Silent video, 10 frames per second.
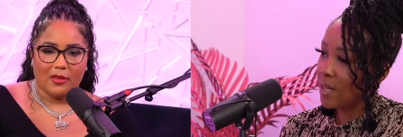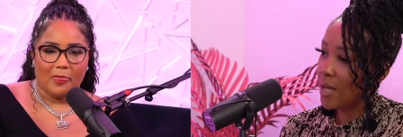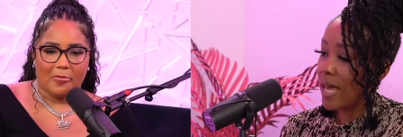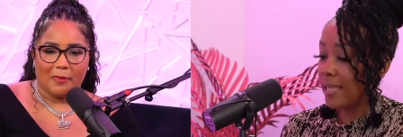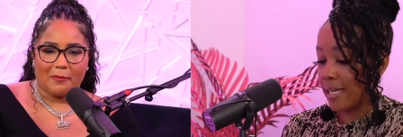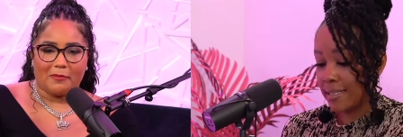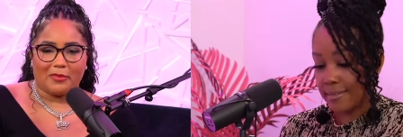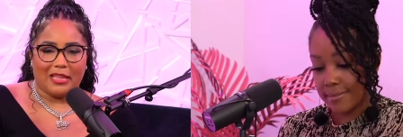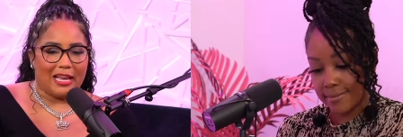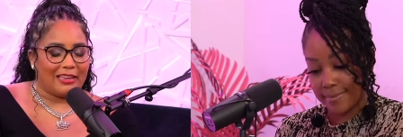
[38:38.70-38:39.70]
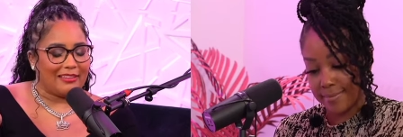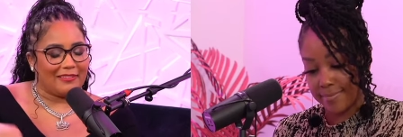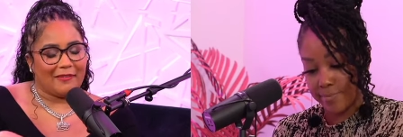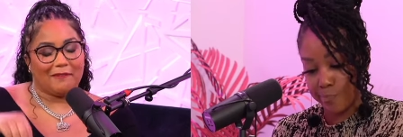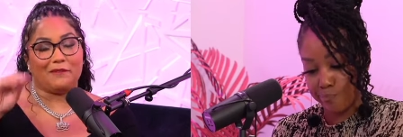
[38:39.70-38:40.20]
Speaker 1: Atlanta. Like
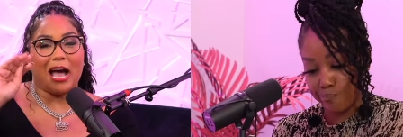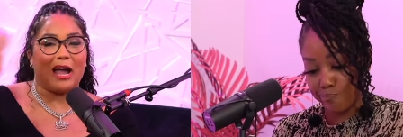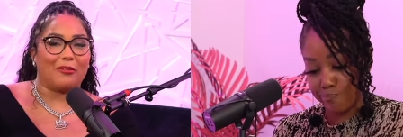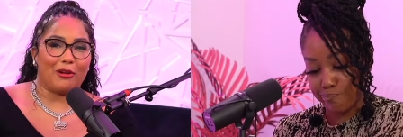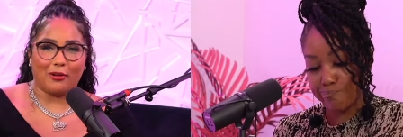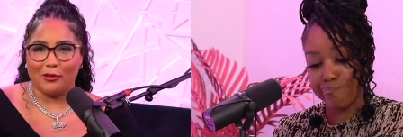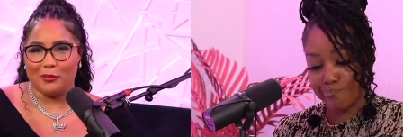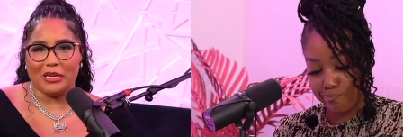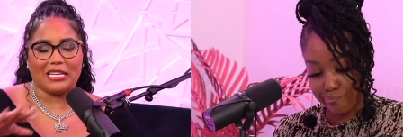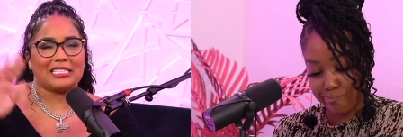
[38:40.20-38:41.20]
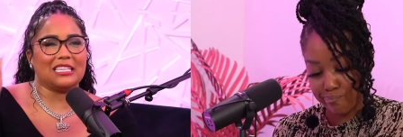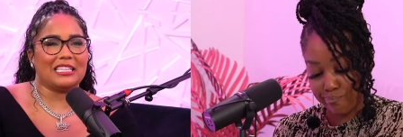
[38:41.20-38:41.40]
mm-hmm, viral mm-hmm. because he